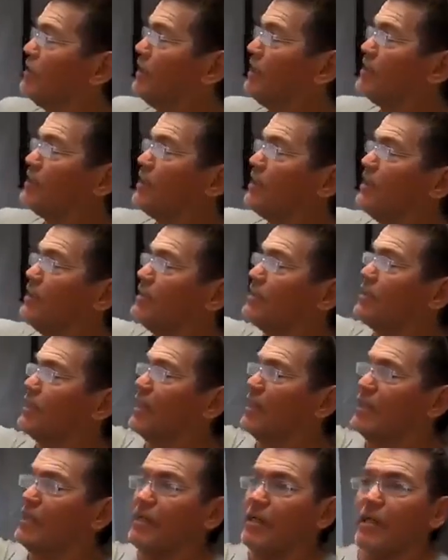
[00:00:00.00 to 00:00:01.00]
This is
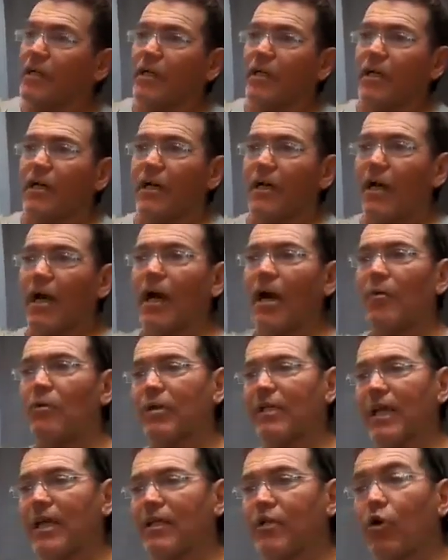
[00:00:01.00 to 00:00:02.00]
the what
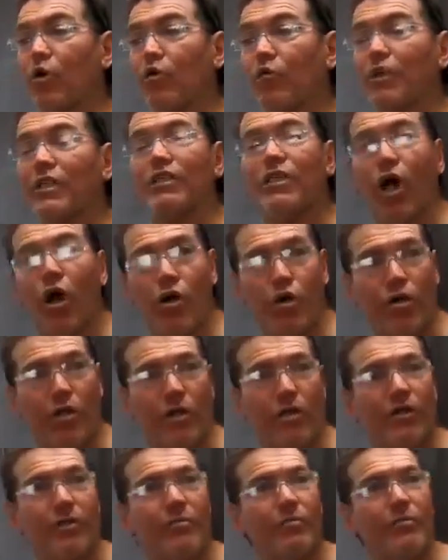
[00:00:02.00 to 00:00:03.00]
do they call it? The
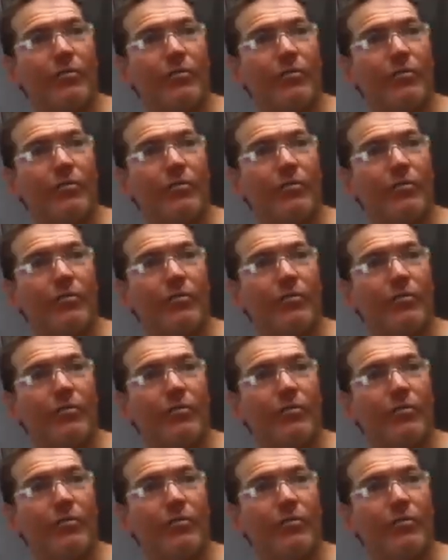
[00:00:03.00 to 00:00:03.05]
token.